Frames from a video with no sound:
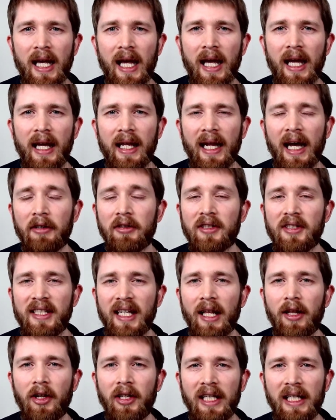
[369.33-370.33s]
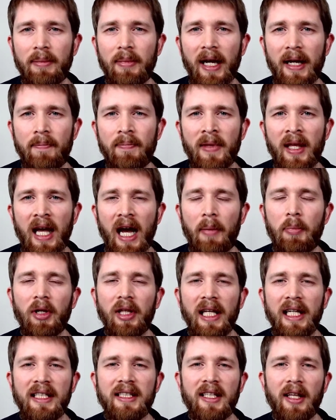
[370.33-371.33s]
and how to sell on eBay. I'll
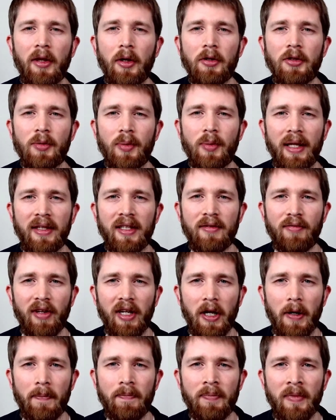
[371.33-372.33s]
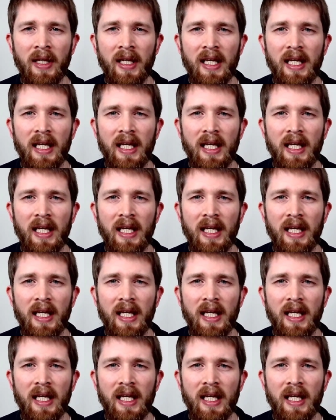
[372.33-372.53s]
put links to those around this video.